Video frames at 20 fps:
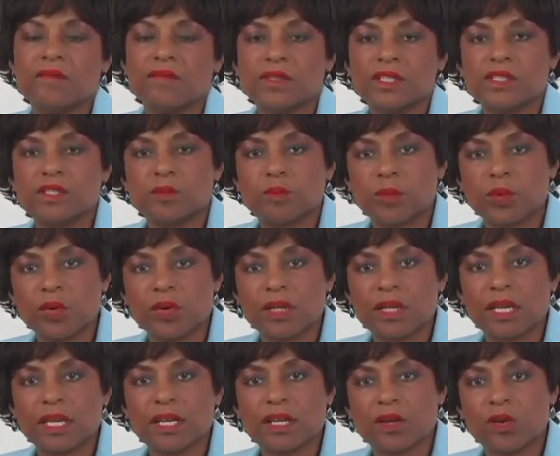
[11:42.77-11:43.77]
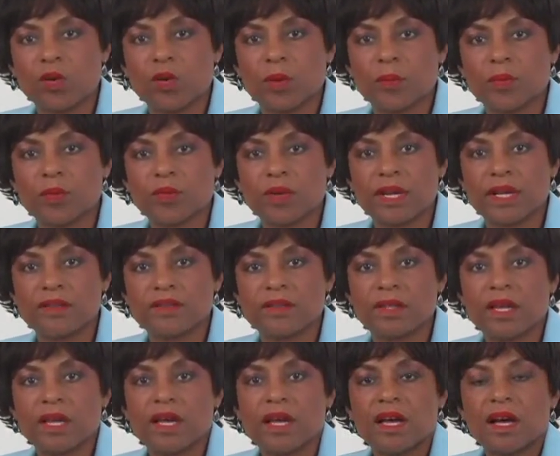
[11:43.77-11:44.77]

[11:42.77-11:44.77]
This book incorporates